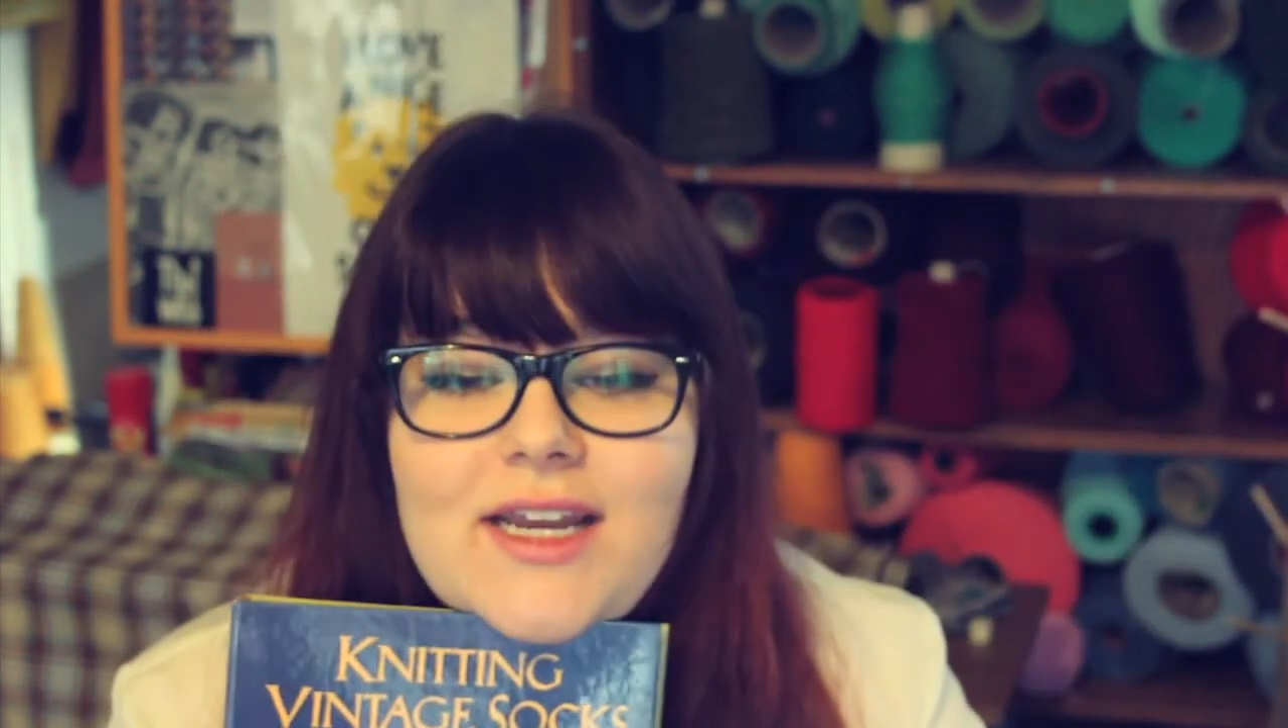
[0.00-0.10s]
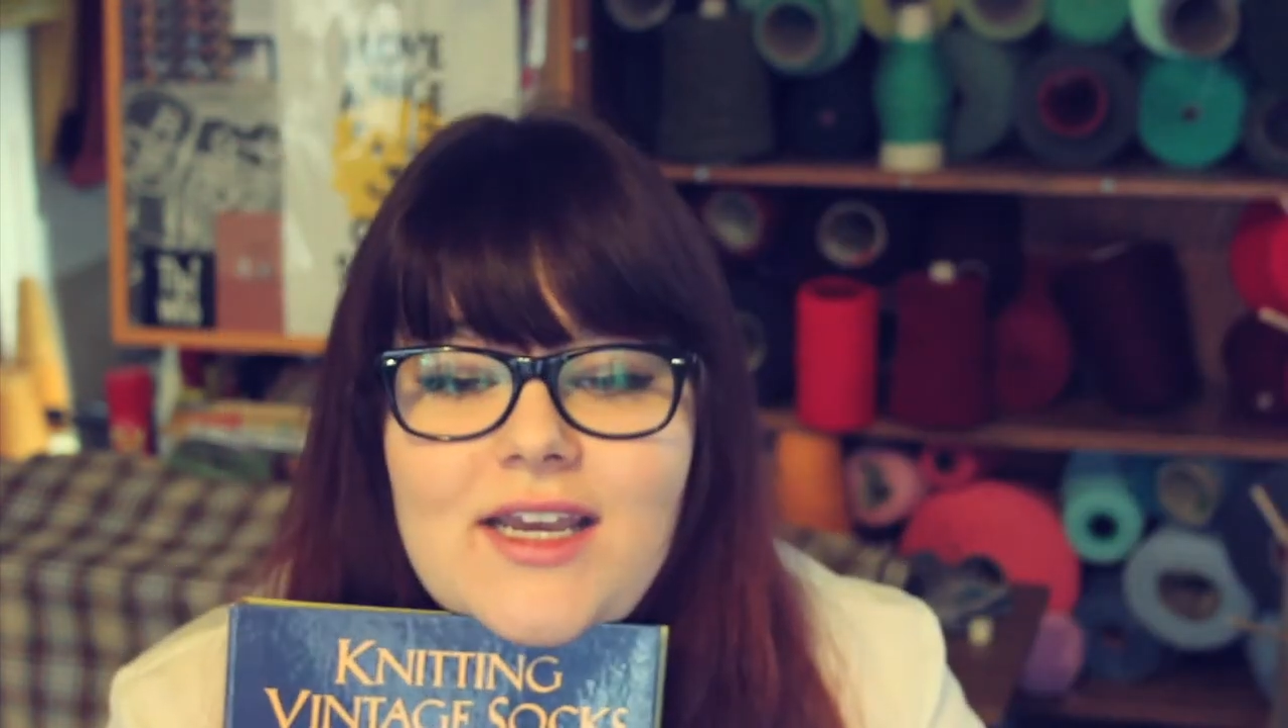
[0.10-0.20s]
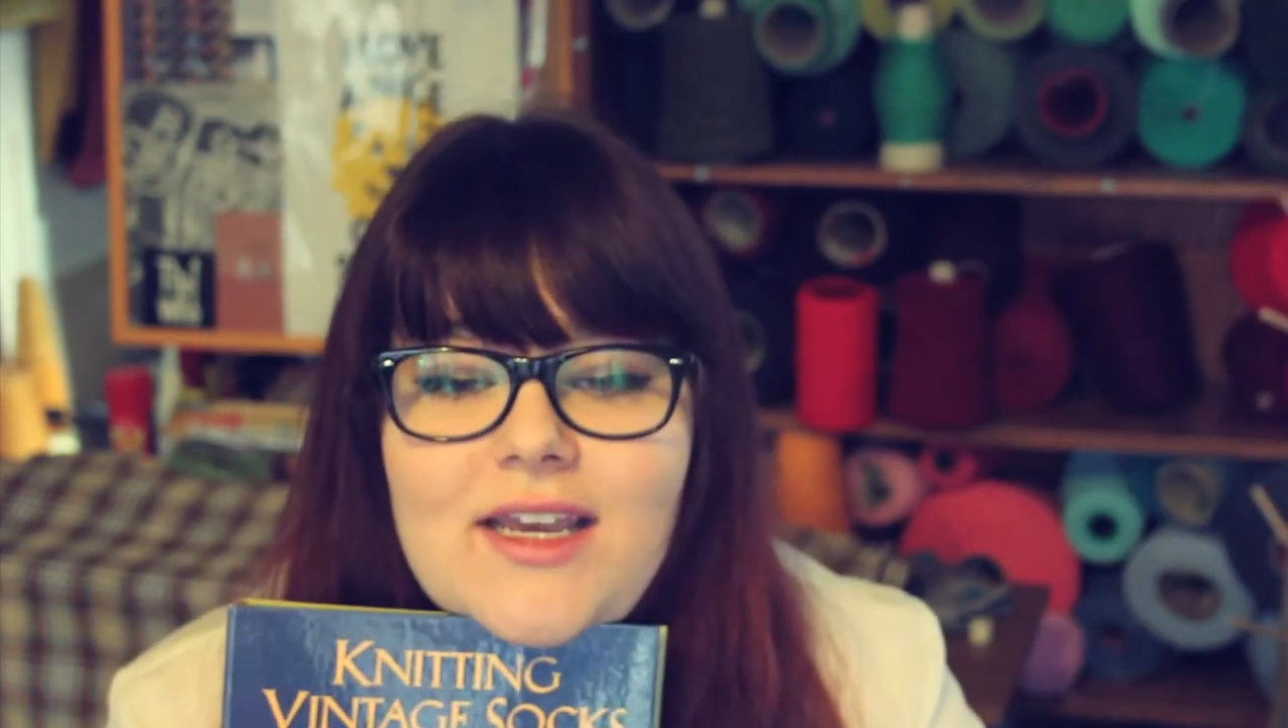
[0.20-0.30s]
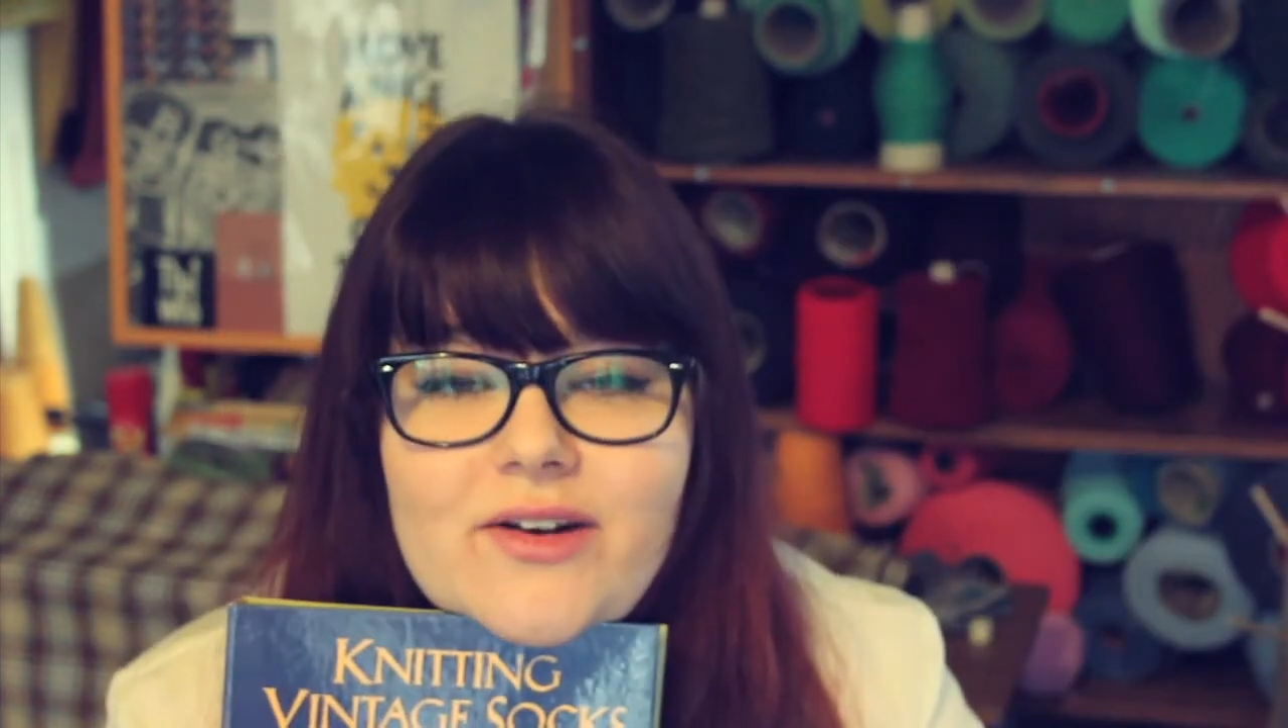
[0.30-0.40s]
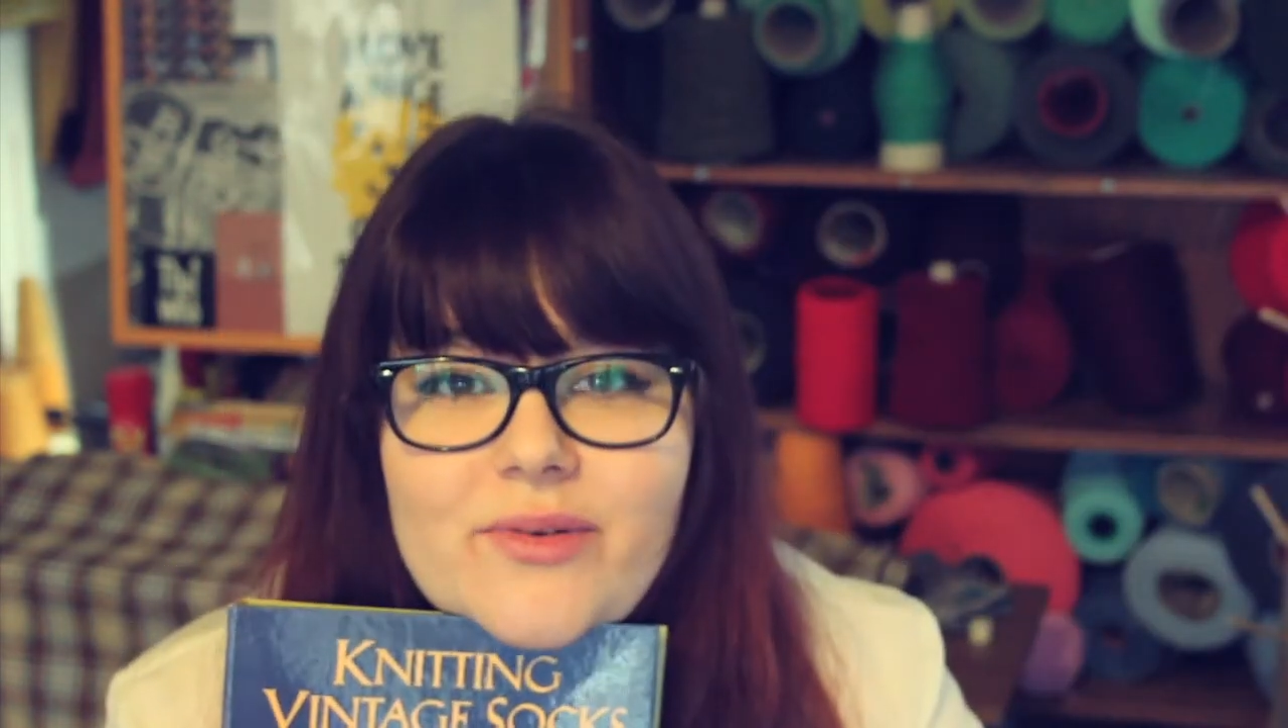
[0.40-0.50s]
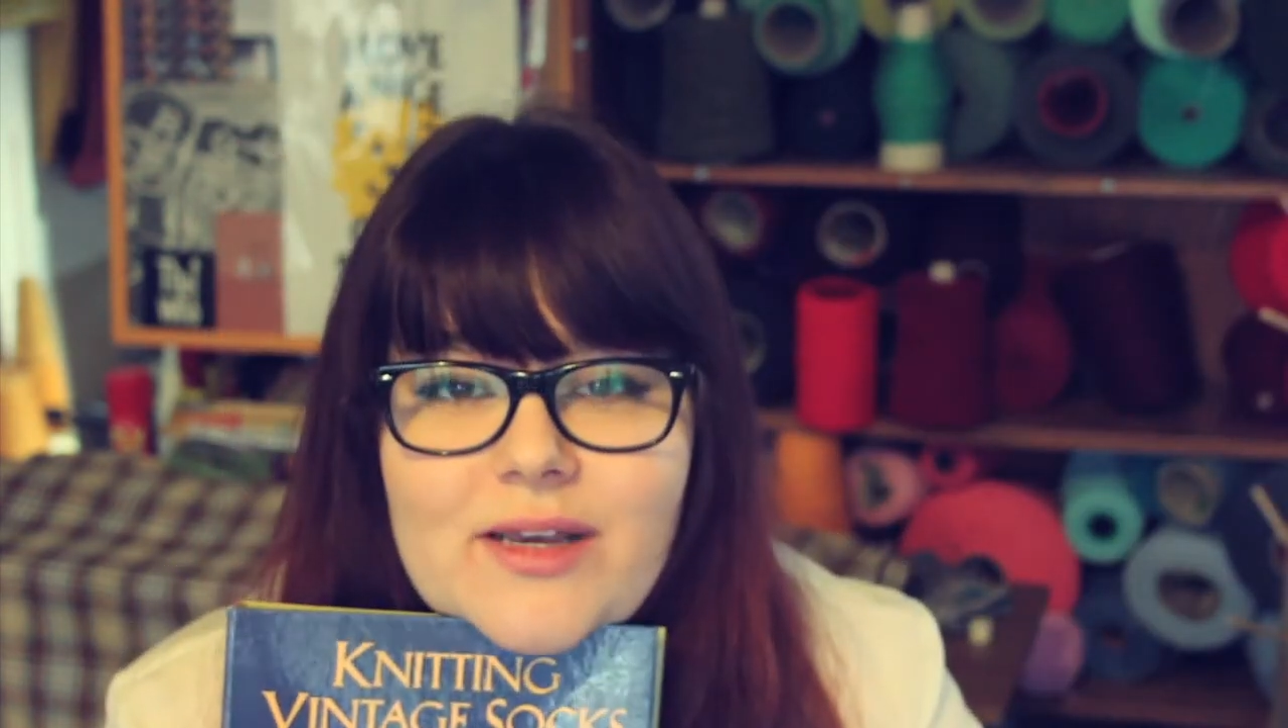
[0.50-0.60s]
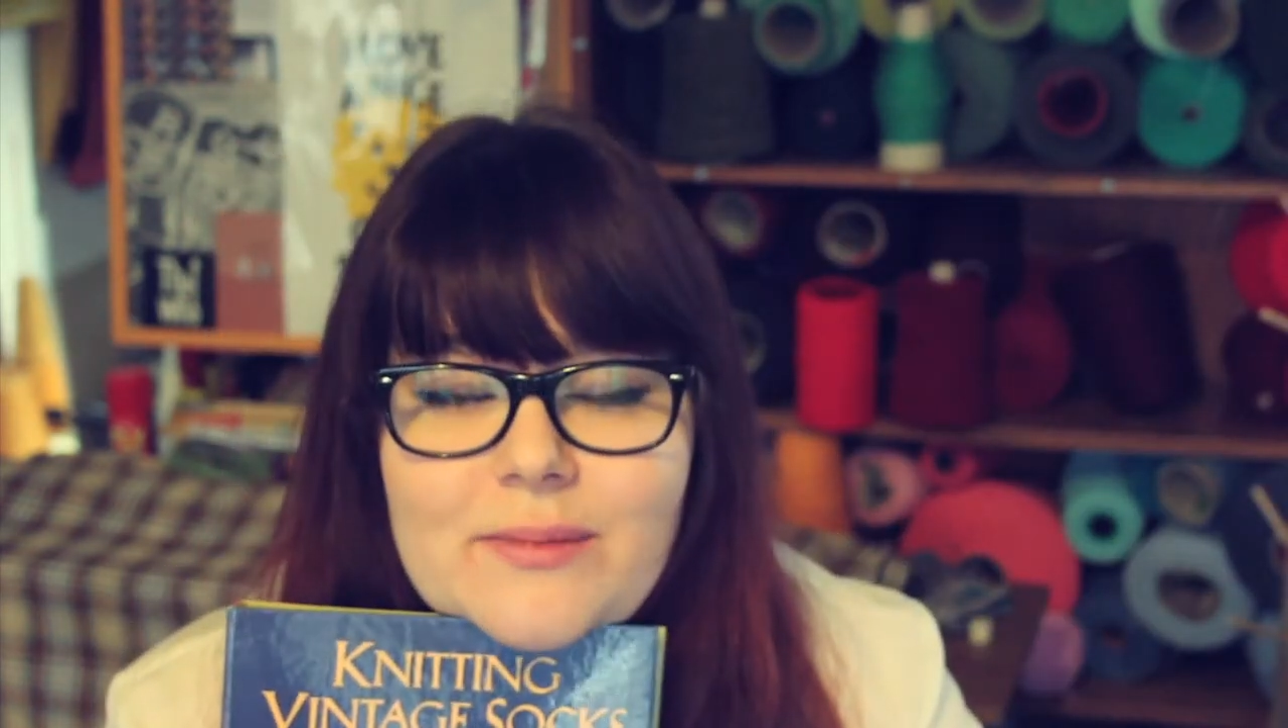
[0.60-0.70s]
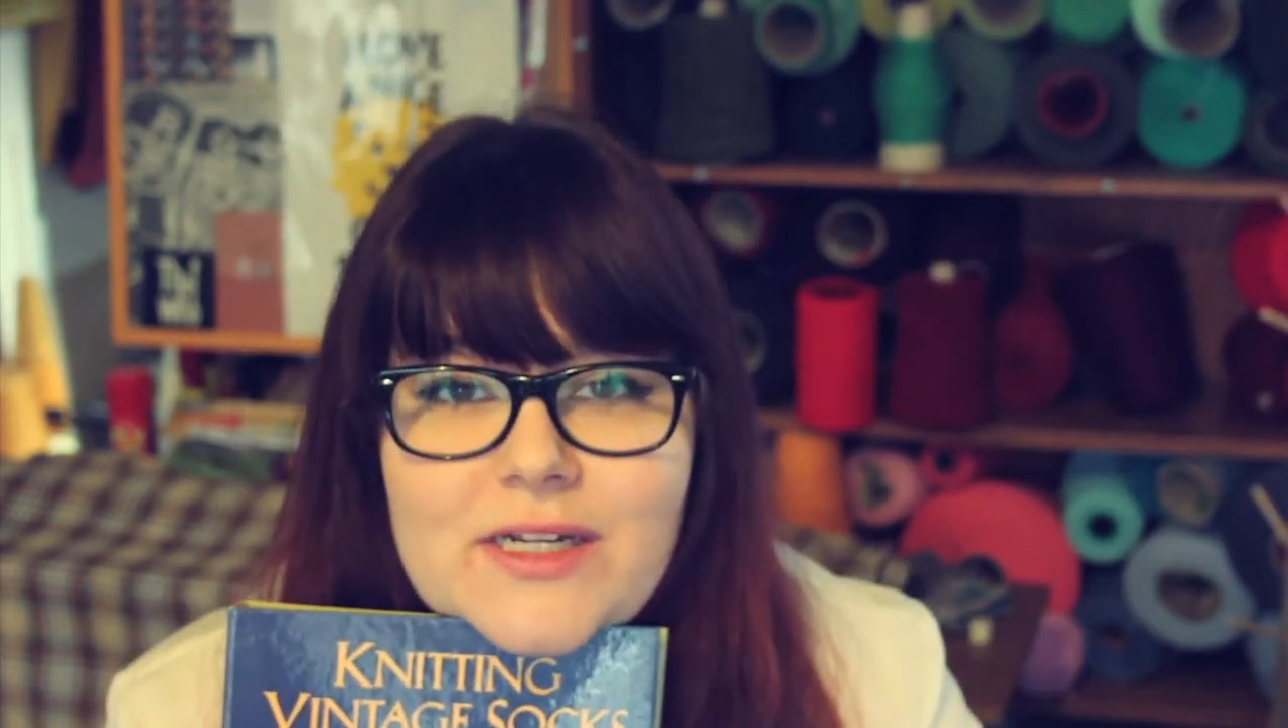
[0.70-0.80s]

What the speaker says: need when I'm